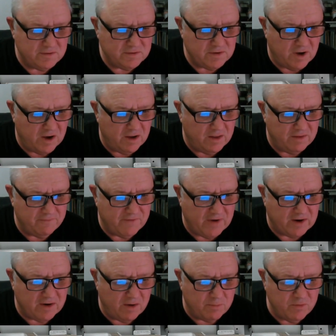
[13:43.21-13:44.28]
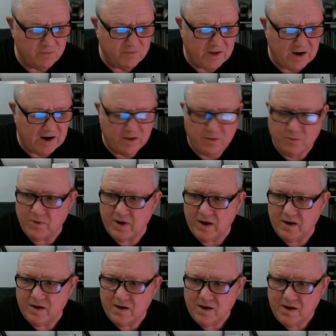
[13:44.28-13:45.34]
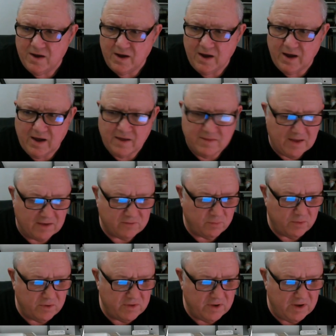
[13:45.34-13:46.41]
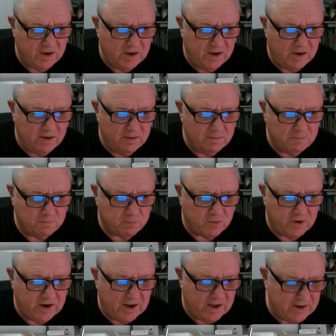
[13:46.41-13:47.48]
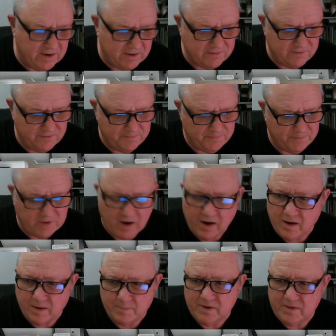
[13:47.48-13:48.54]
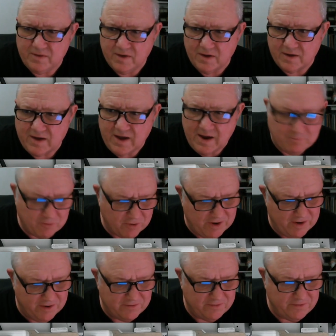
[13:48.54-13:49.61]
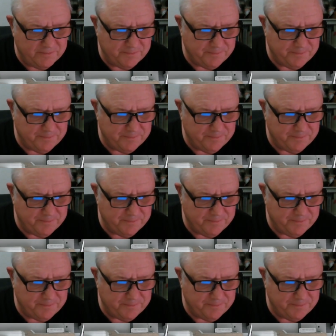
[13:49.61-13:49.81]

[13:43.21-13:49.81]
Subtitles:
In fact, I'll move that out of the way, and that's where the print head is. I mean, the camera is.